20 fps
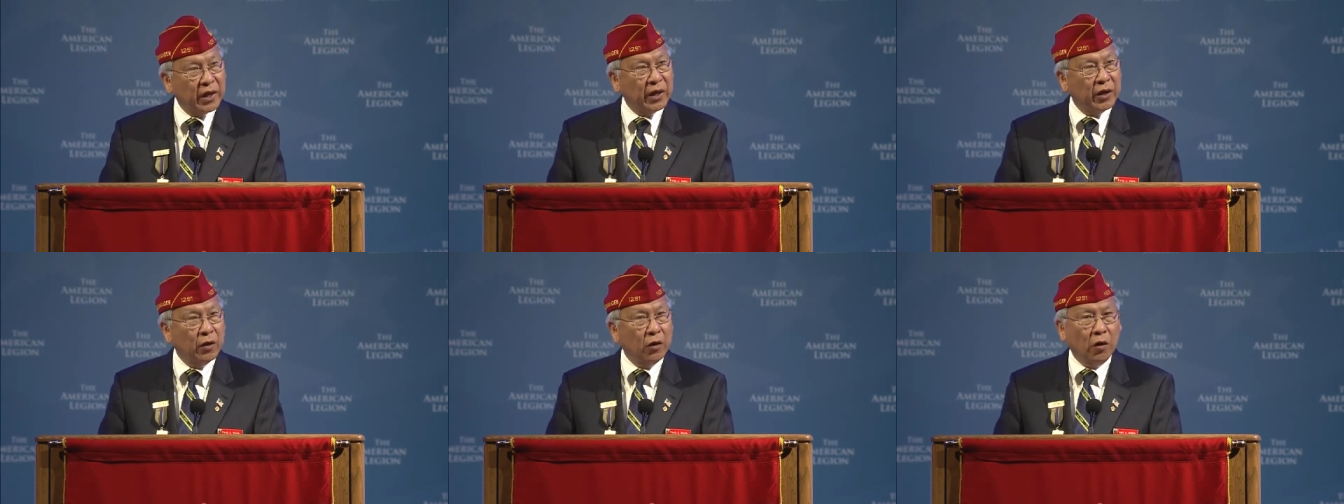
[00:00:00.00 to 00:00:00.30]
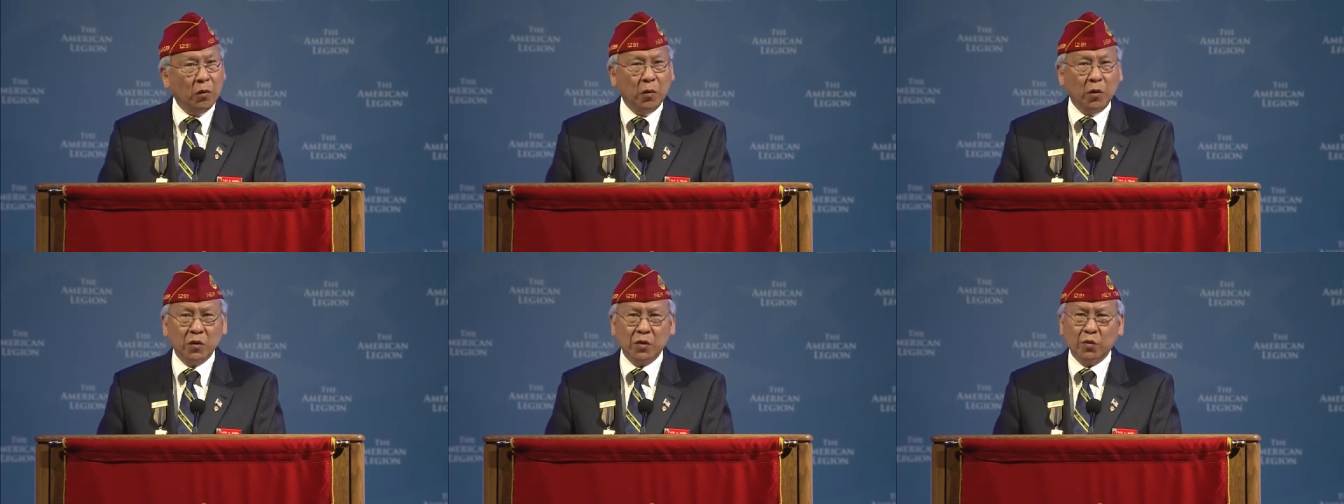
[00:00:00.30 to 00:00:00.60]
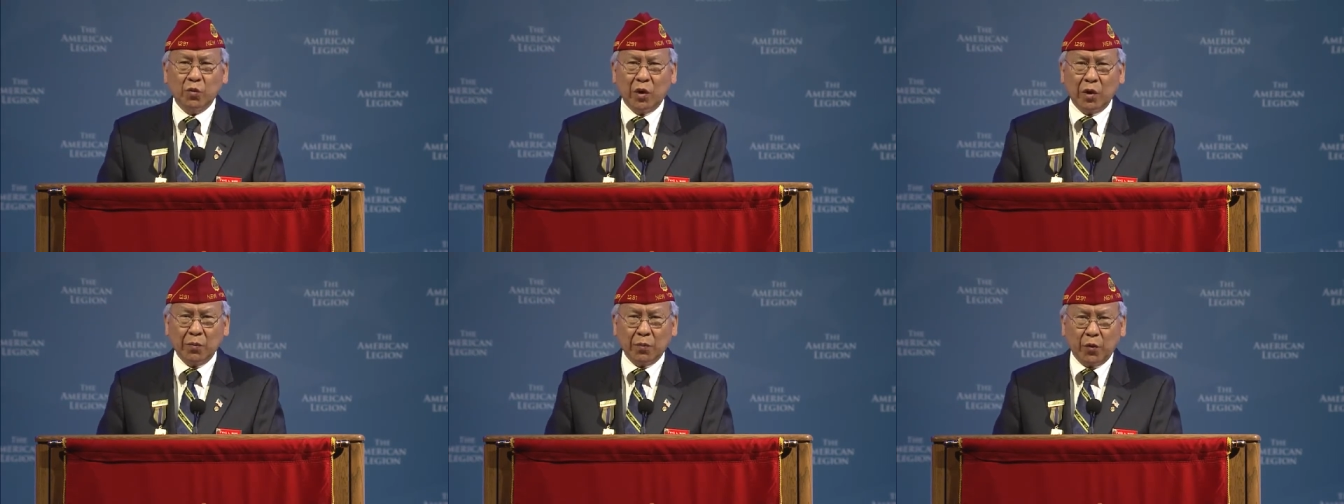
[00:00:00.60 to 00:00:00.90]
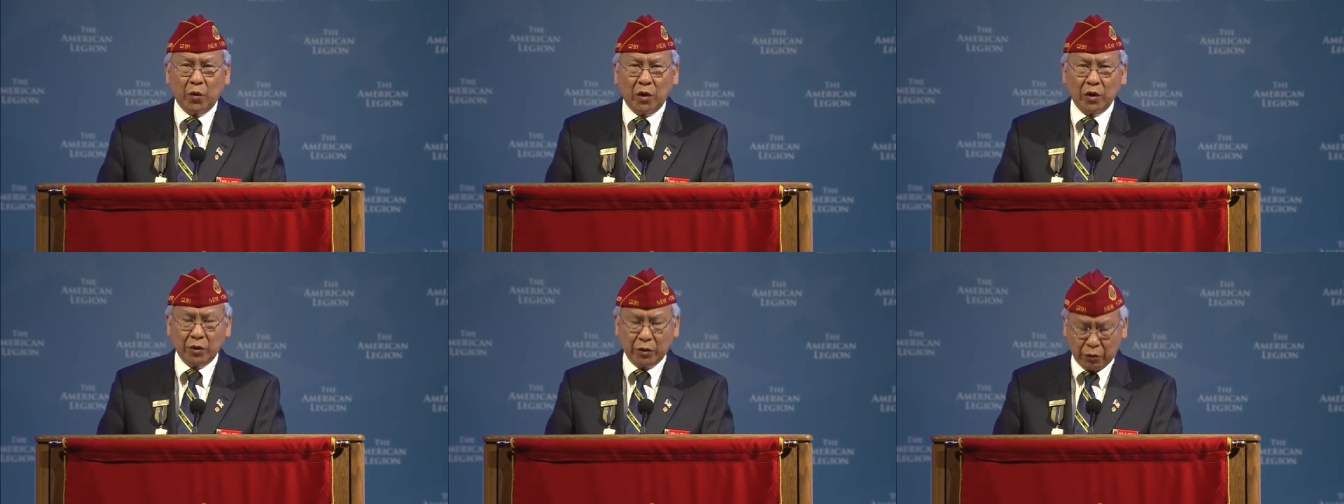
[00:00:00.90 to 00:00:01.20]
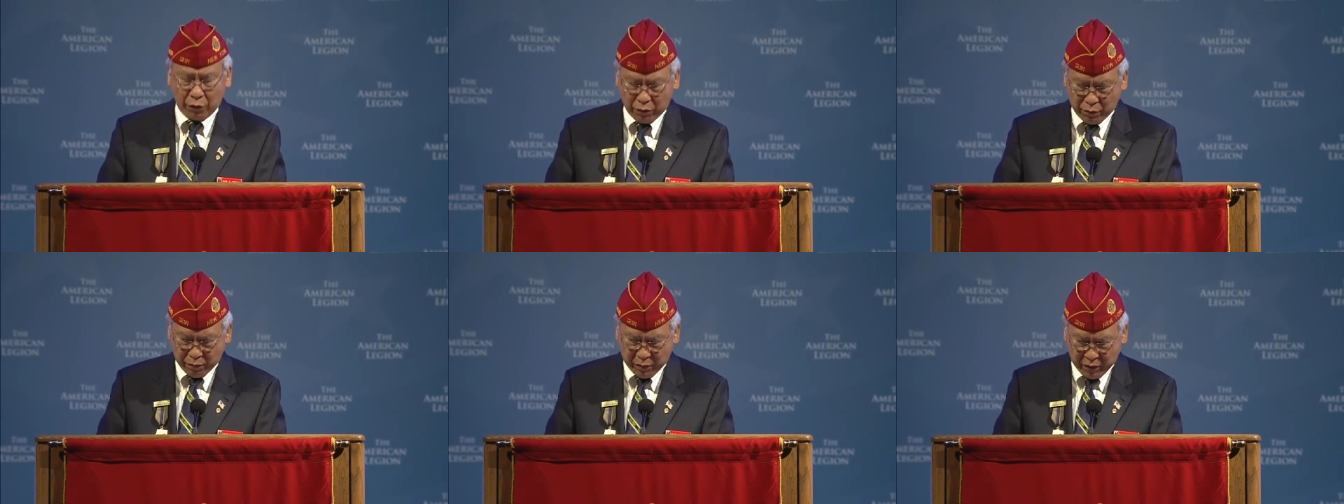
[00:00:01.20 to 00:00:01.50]
and almost
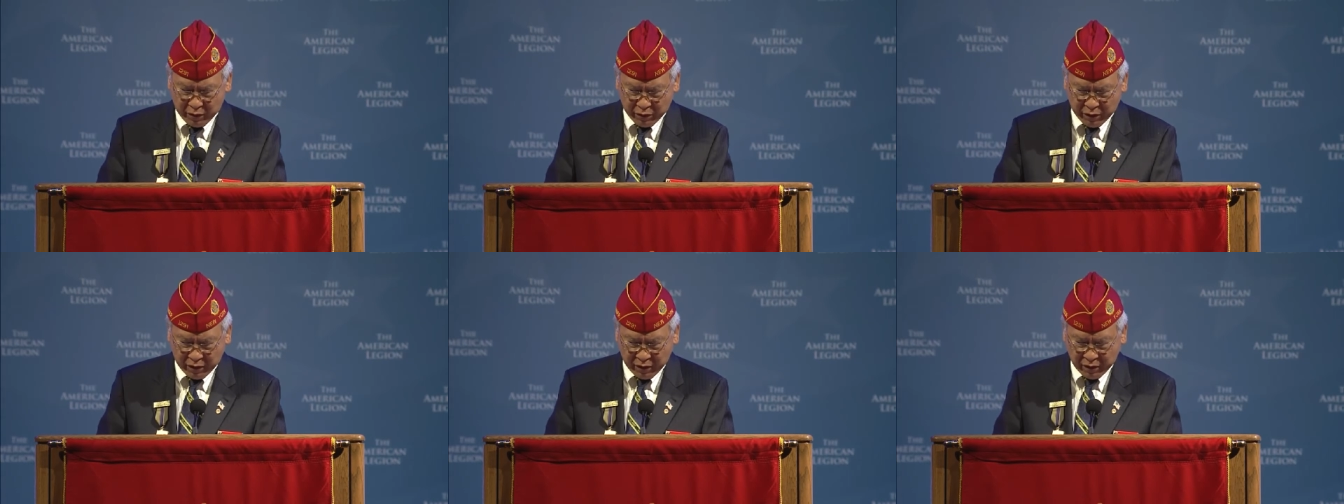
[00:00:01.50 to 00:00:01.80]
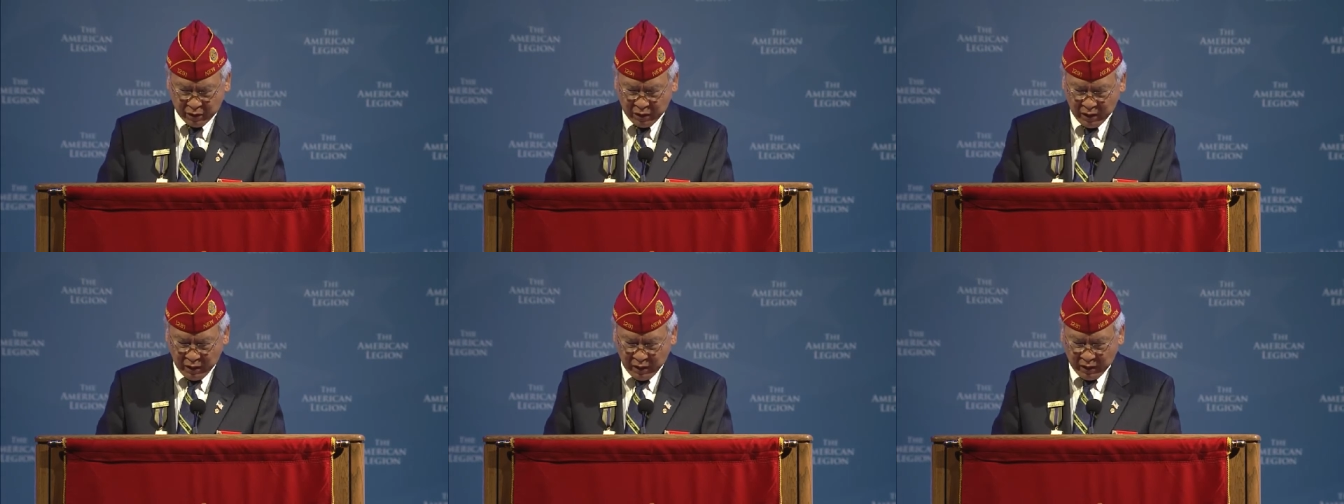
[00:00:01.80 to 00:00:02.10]
1.2 million